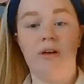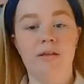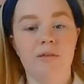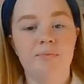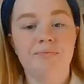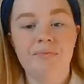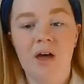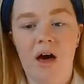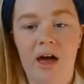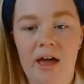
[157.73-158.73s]
it is,
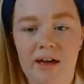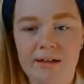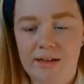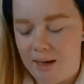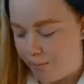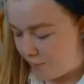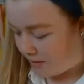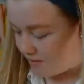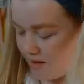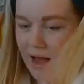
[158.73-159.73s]
a clip,
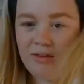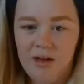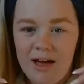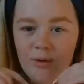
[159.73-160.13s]
because I